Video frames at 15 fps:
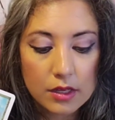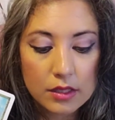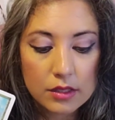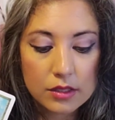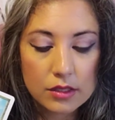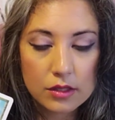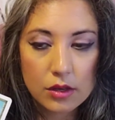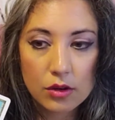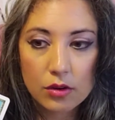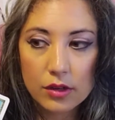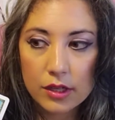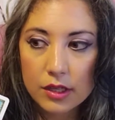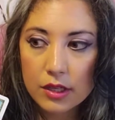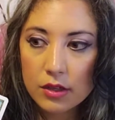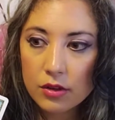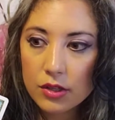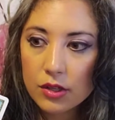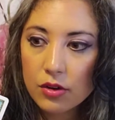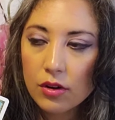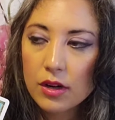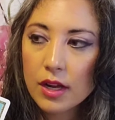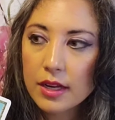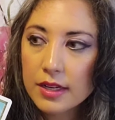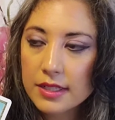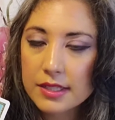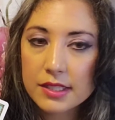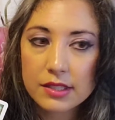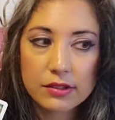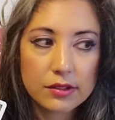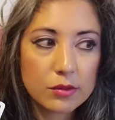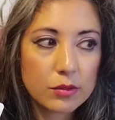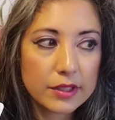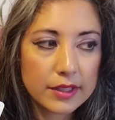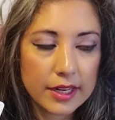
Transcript: So, you know, you're not necessarily the one